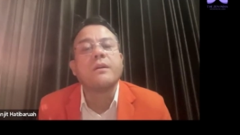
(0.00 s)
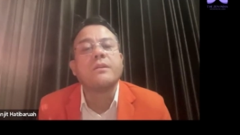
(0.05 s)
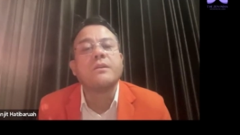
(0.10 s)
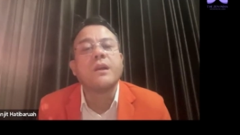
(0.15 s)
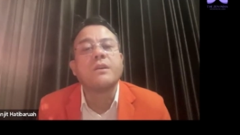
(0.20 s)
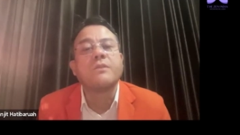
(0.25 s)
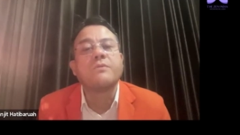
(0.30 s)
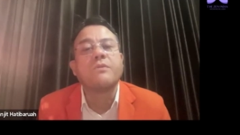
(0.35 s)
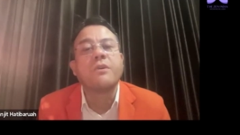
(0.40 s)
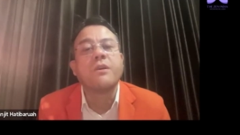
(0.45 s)

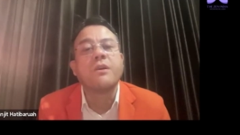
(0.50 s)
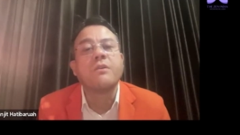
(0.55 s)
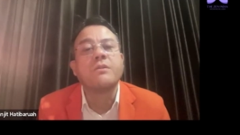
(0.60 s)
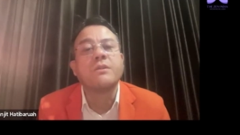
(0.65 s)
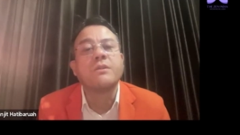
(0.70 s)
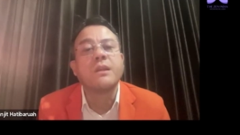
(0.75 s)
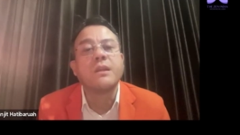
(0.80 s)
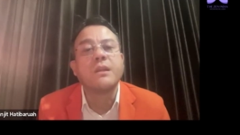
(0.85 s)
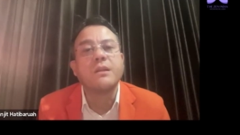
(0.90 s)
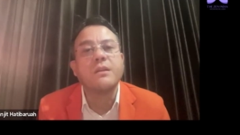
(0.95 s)
it checks for
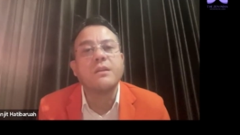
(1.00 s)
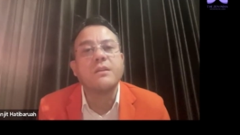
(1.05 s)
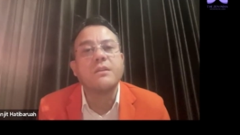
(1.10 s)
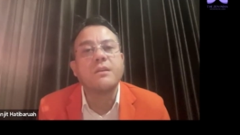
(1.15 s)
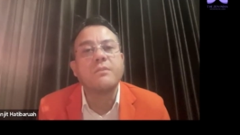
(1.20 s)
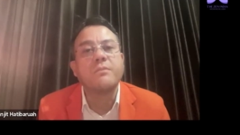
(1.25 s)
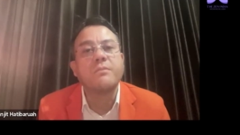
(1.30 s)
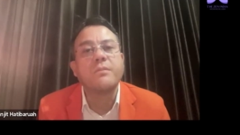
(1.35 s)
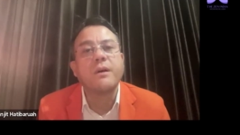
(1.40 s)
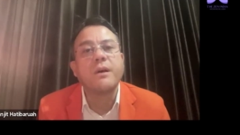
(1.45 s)
your
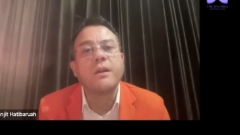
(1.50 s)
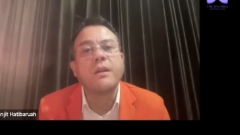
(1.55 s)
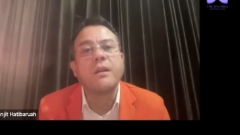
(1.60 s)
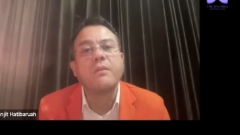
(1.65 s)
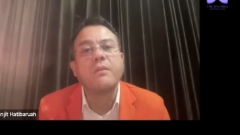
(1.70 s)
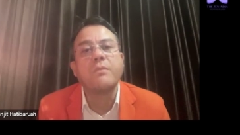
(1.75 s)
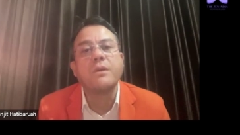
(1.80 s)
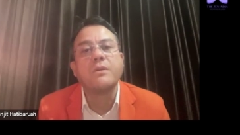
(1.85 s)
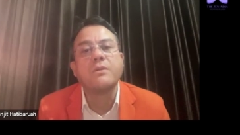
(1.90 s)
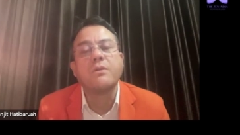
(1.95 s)
citizenship,
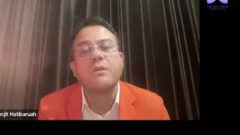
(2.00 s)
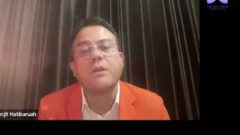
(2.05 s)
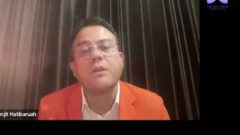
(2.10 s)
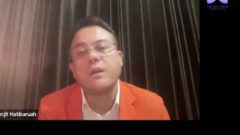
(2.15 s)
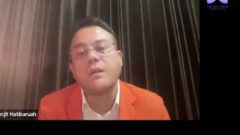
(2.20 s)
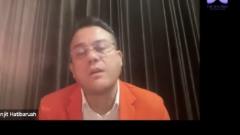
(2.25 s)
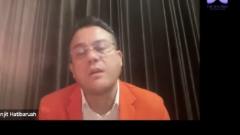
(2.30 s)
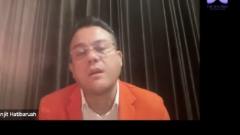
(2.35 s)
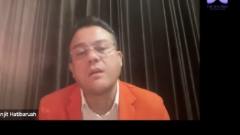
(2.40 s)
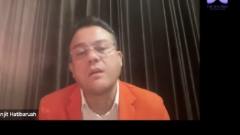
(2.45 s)
and then based
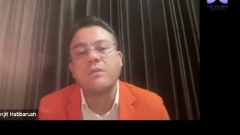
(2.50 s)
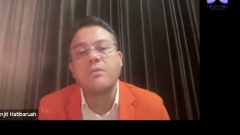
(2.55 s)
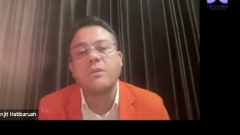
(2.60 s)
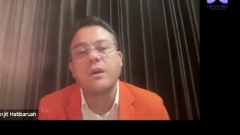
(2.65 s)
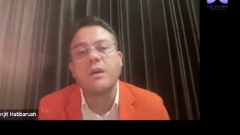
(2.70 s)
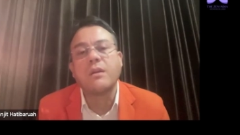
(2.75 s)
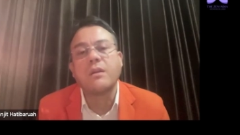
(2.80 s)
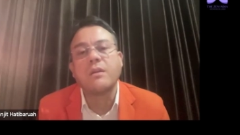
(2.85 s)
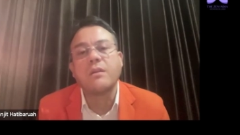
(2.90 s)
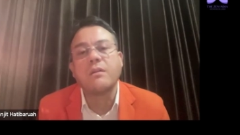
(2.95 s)
on that, like
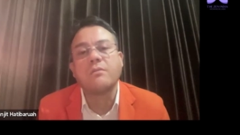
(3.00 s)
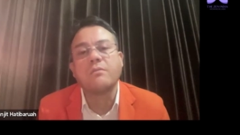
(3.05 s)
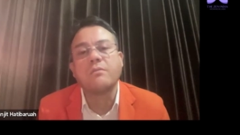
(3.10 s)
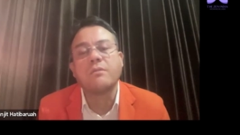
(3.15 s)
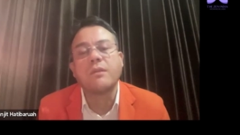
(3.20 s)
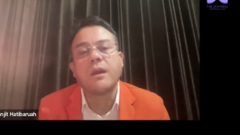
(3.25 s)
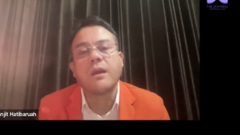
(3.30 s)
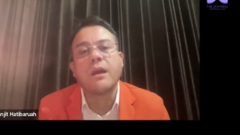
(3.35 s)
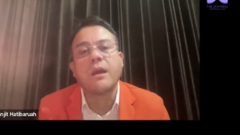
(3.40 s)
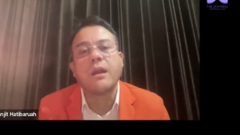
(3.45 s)
you get
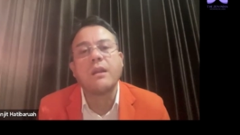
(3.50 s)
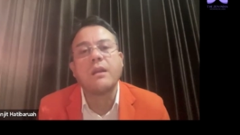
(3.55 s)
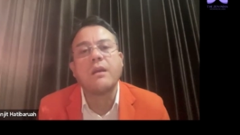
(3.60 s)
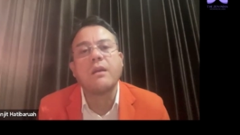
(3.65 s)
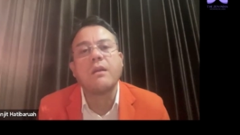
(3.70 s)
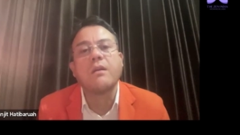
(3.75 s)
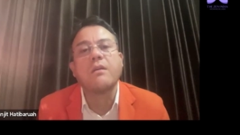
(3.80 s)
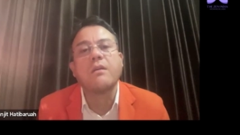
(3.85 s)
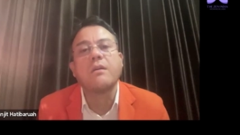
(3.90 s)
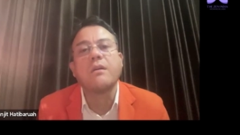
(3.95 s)
like
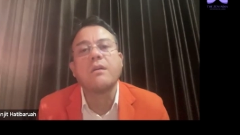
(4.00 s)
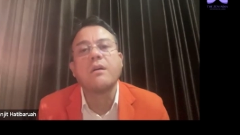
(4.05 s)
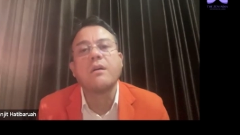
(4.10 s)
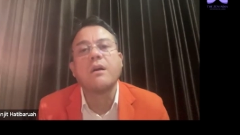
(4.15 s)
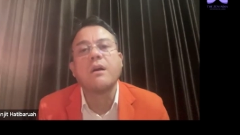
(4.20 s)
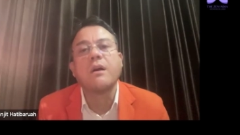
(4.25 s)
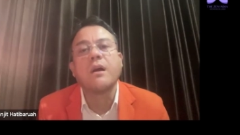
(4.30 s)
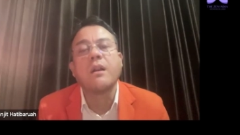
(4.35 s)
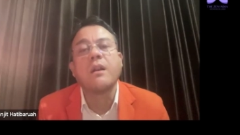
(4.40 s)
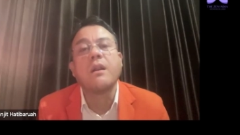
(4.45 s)
healthcare.
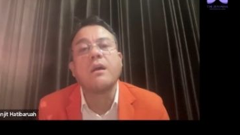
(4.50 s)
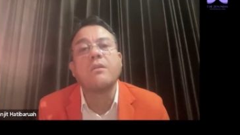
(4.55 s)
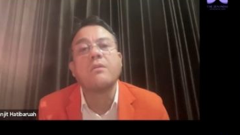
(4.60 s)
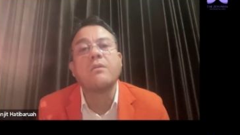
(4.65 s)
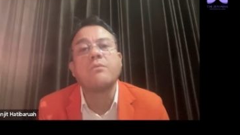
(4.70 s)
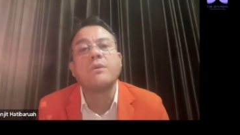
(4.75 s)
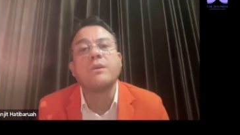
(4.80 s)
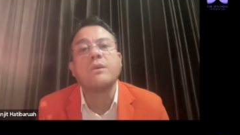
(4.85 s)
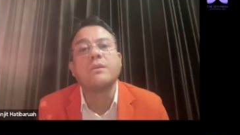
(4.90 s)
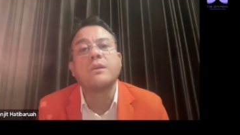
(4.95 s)
And
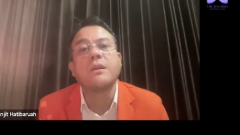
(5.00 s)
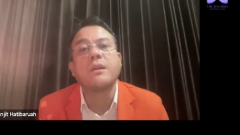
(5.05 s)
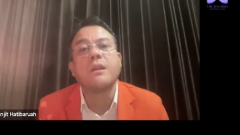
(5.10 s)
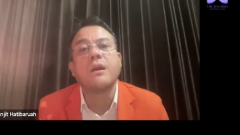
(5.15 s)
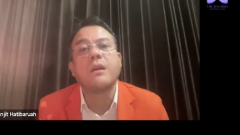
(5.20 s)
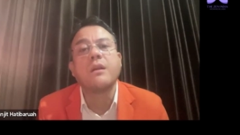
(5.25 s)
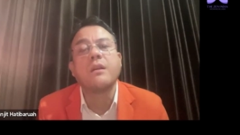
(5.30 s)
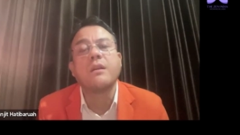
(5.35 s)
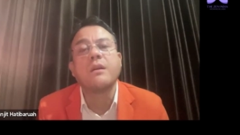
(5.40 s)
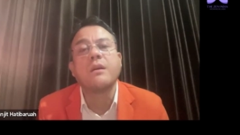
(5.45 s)
then we see
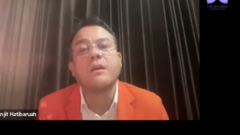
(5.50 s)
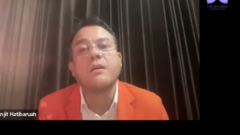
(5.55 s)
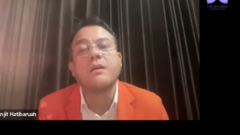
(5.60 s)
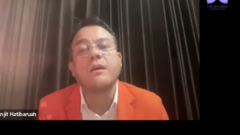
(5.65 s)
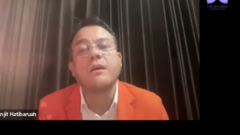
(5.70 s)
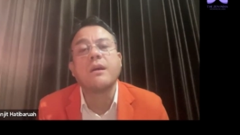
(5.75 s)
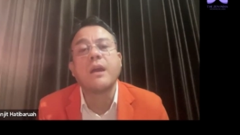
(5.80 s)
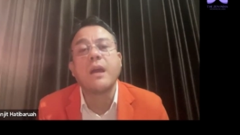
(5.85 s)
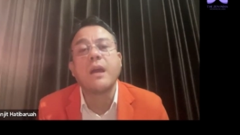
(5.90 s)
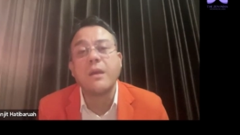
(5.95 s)

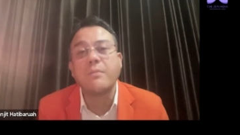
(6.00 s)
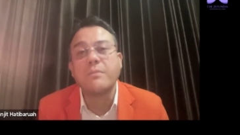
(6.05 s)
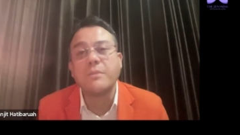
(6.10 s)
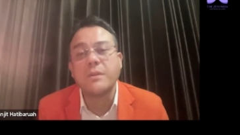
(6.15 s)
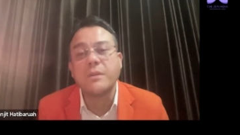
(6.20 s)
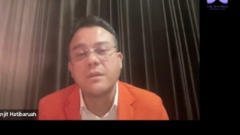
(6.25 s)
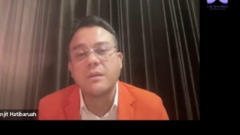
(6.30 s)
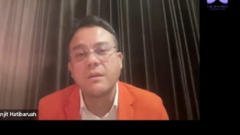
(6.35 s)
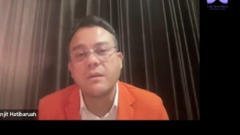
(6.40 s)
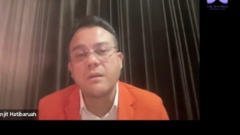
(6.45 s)
that
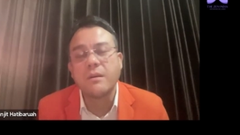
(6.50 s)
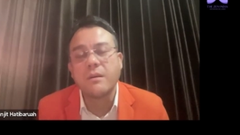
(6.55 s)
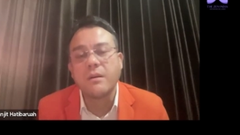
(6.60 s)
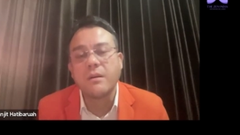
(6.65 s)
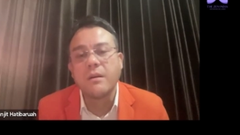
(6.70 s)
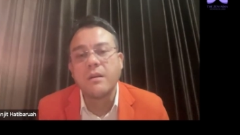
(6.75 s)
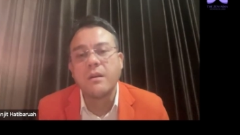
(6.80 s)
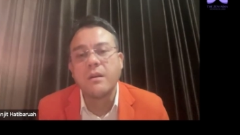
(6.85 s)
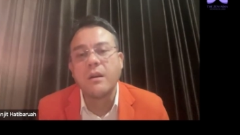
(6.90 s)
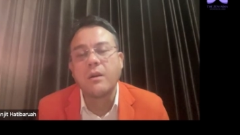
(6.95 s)
AIMS,
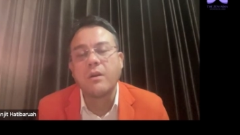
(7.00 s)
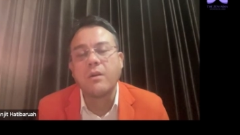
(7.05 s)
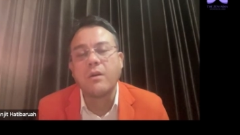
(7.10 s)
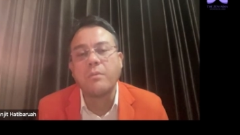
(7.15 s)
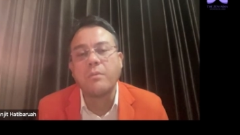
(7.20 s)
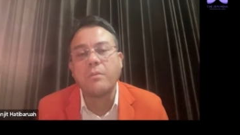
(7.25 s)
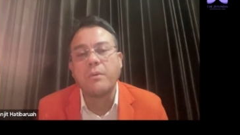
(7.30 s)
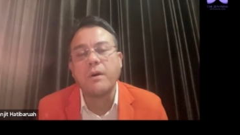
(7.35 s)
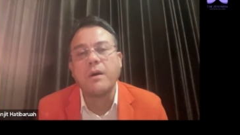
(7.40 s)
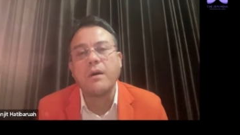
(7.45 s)
the
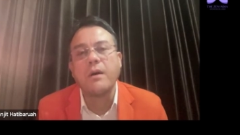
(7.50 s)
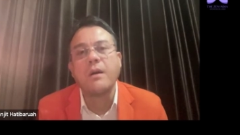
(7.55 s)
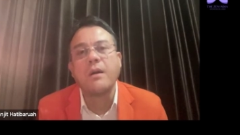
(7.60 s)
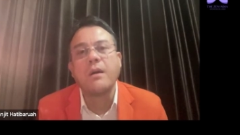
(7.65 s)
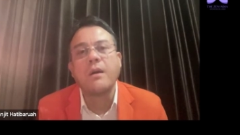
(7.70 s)
top